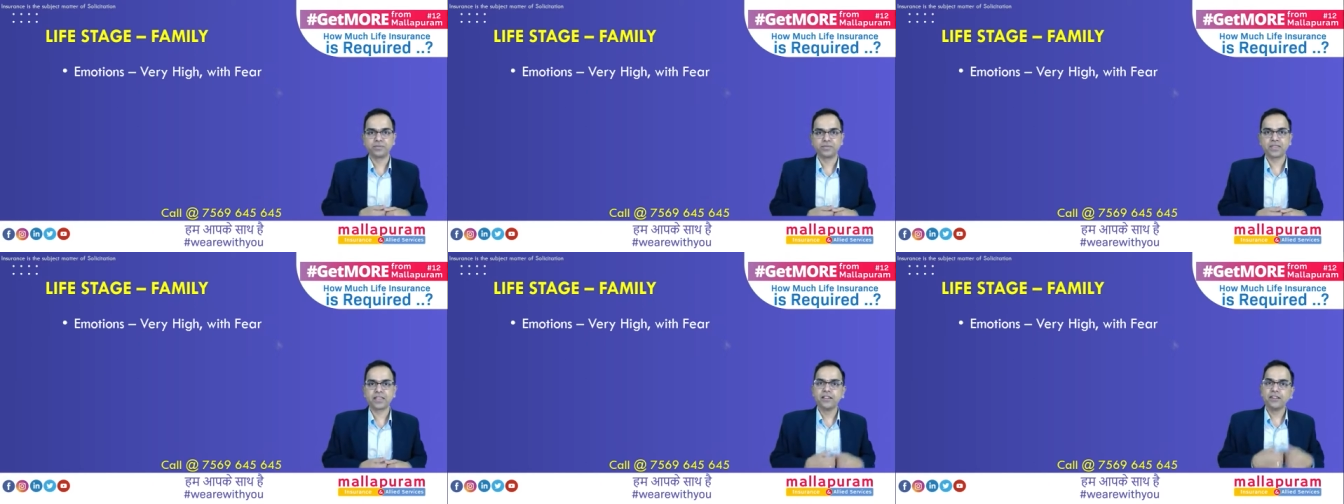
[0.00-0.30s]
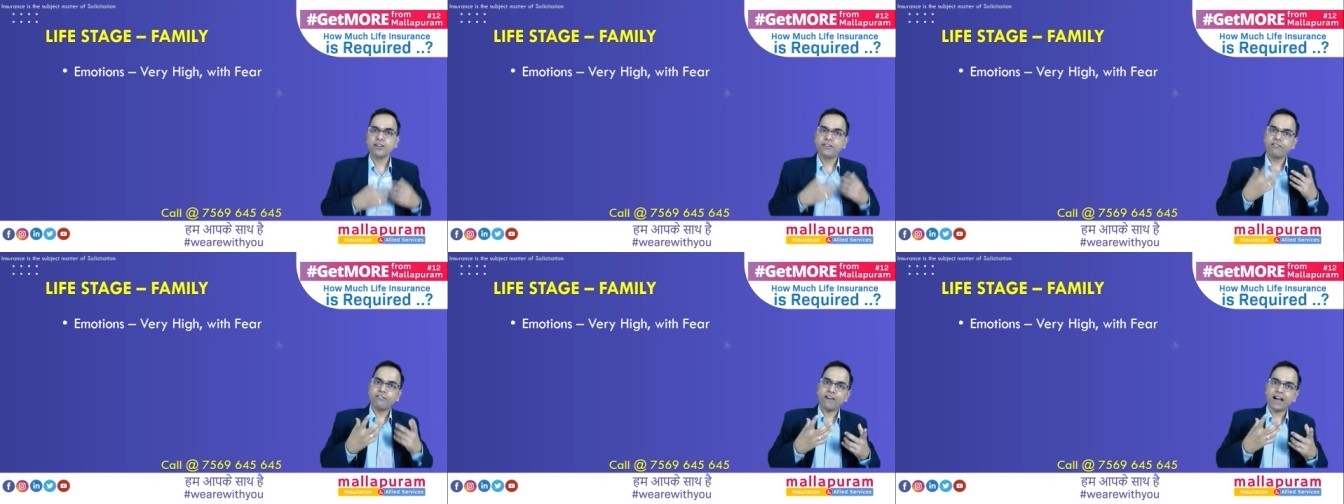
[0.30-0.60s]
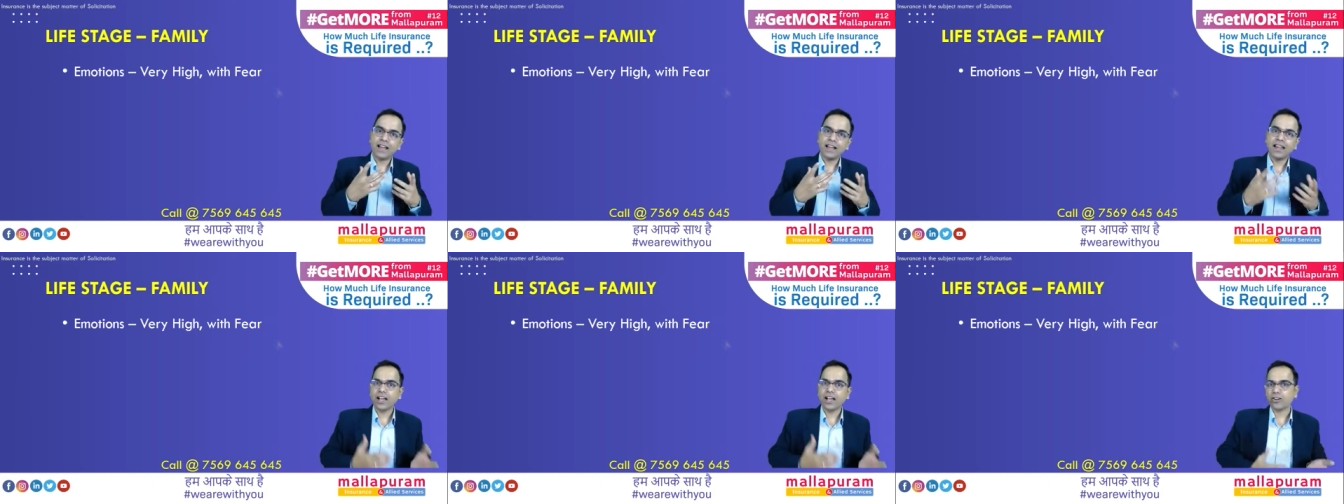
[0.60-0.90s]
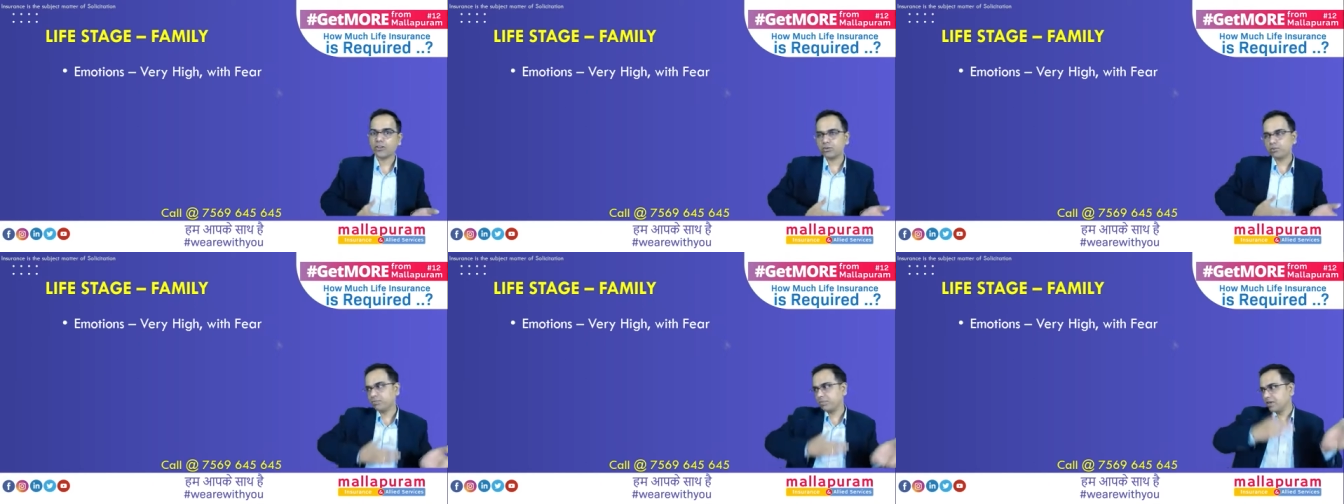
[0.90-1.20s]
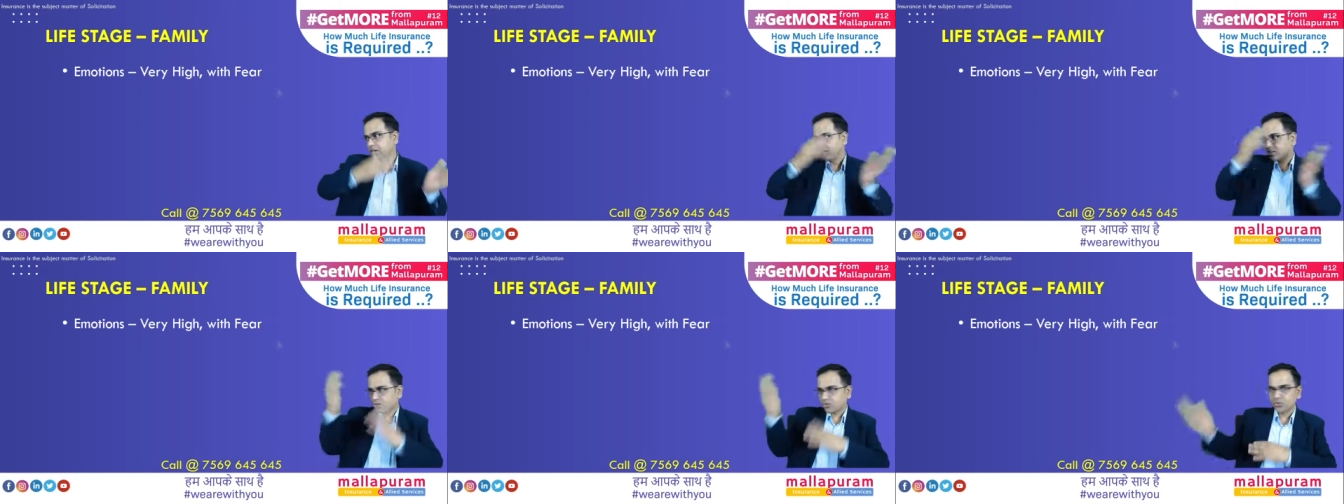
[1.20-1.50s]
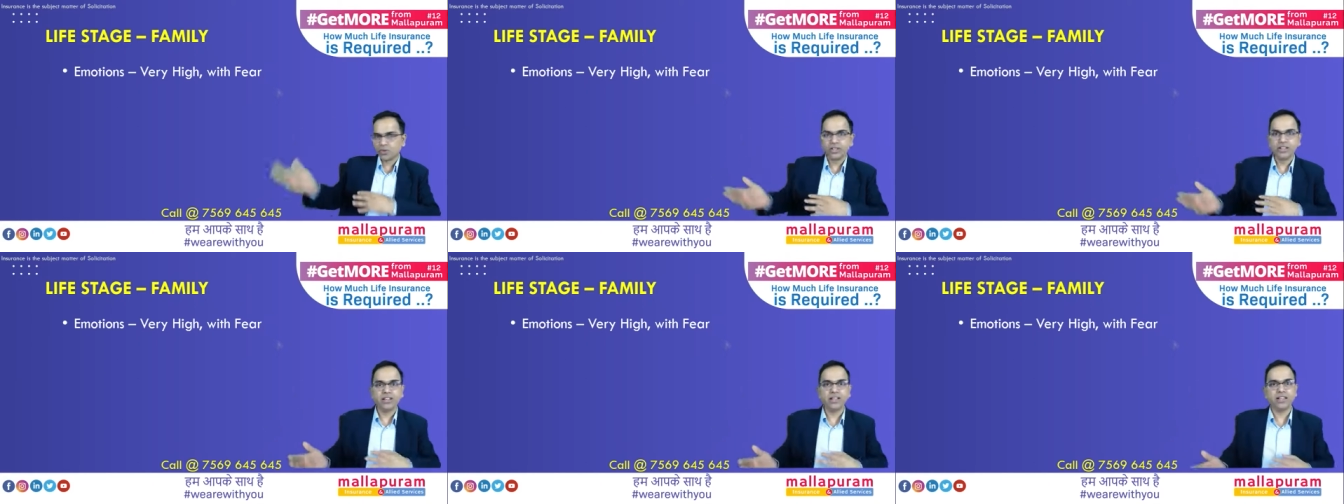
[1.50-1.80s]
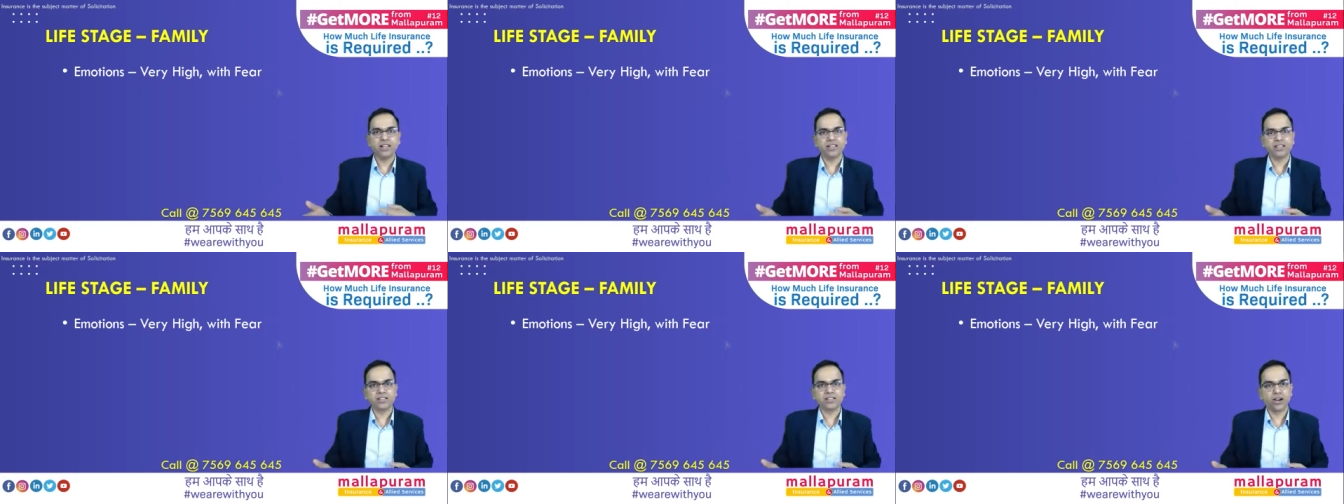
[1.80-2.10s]
5 lakh rupees 20 years
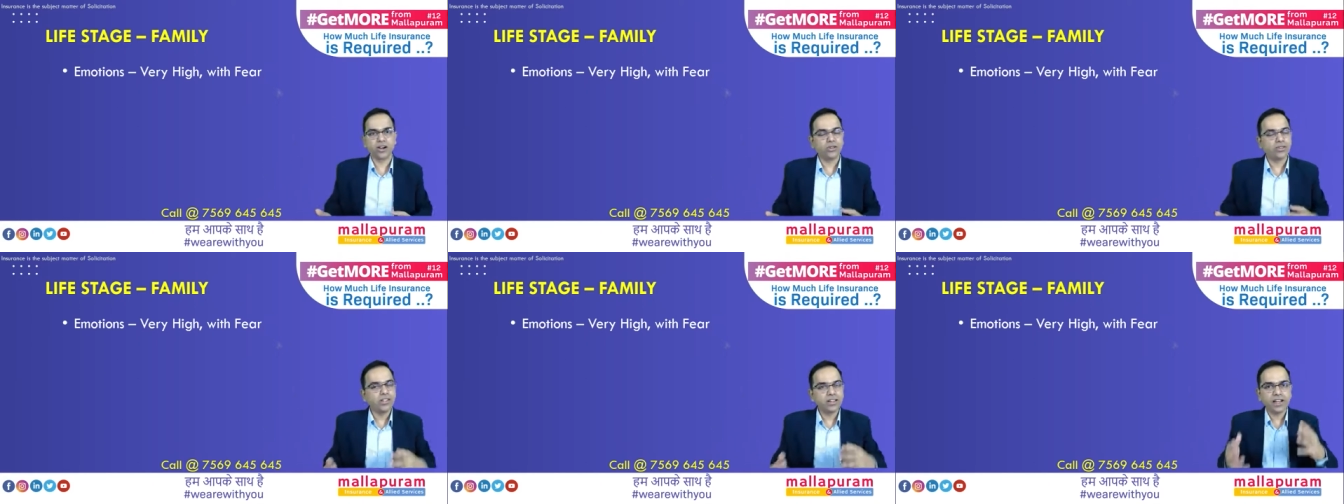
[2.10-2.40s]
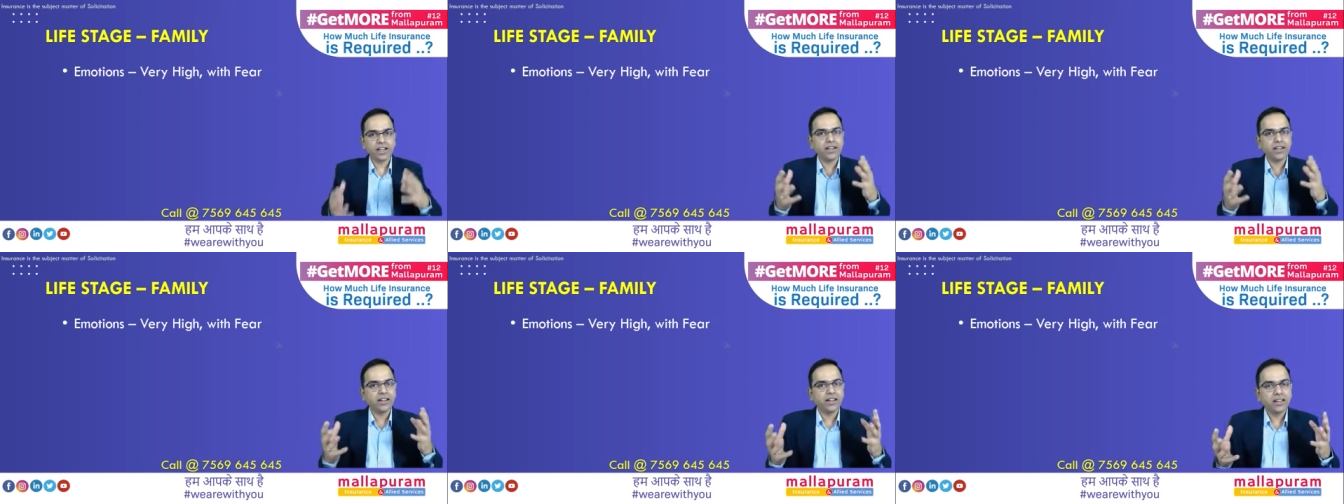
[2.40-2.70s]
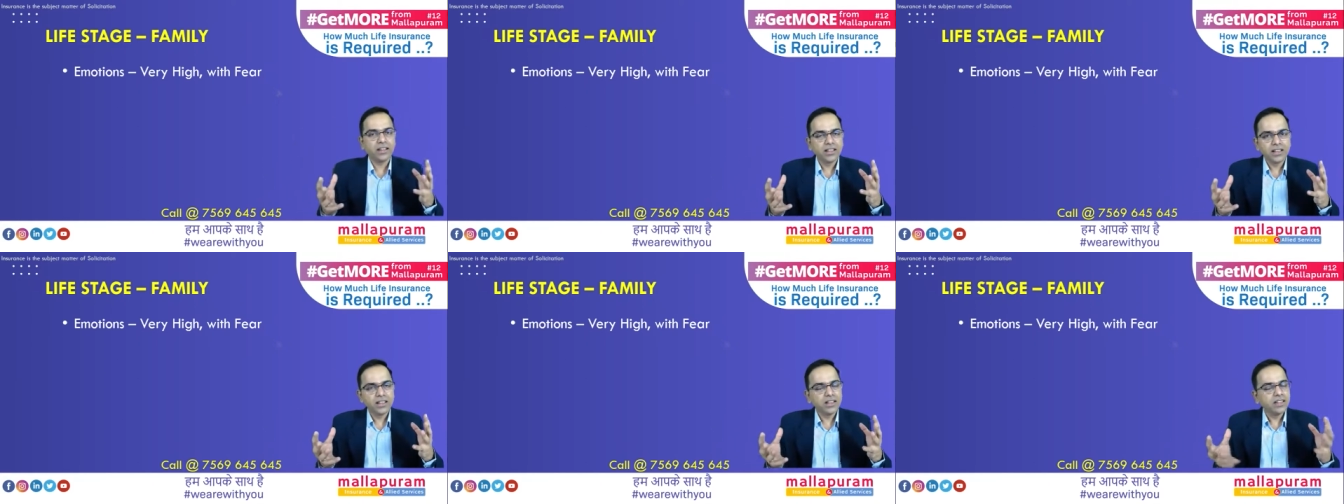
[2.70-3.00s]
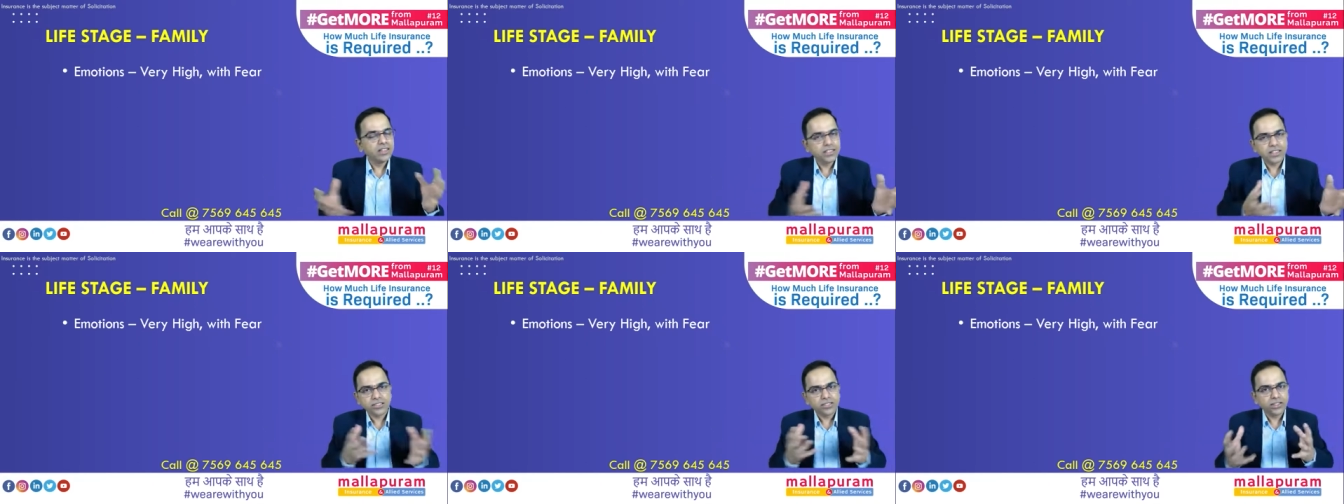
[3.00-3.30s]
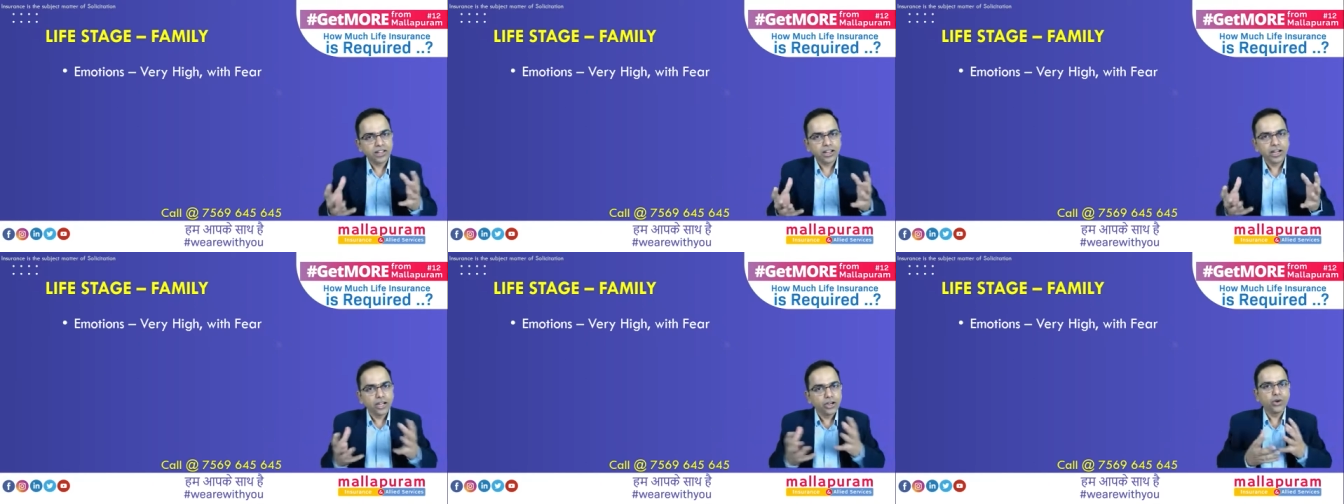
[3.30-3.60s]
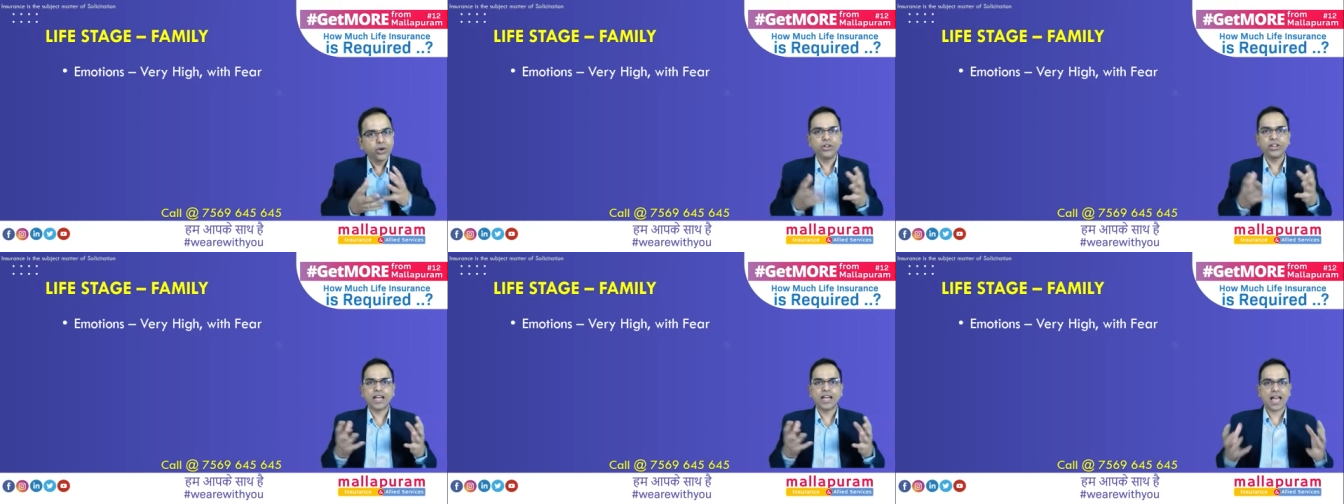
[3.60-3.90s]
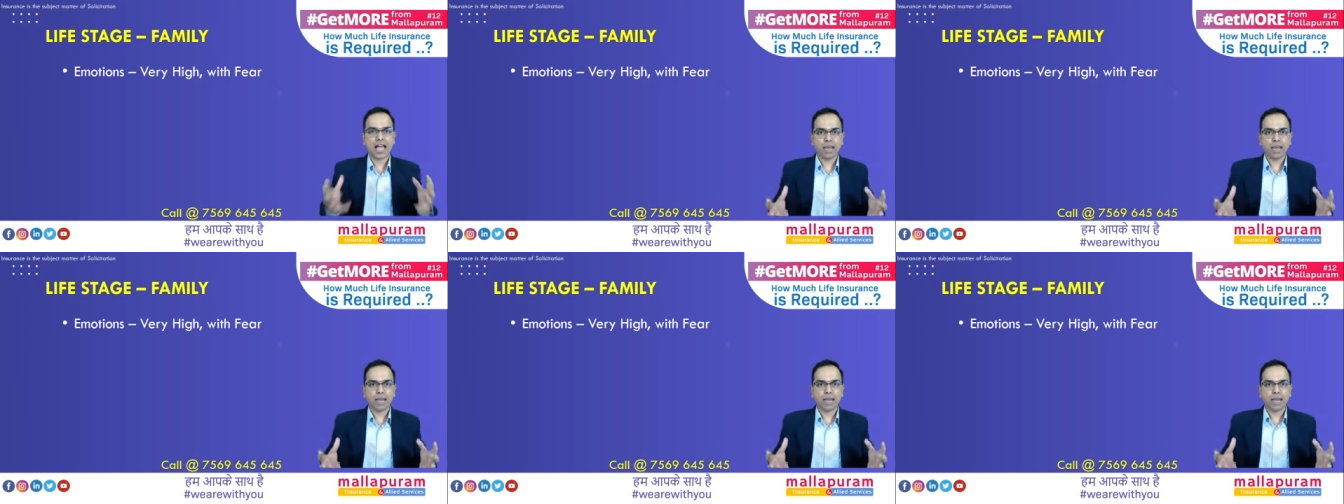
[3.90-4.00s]
down the line, is it really going to help out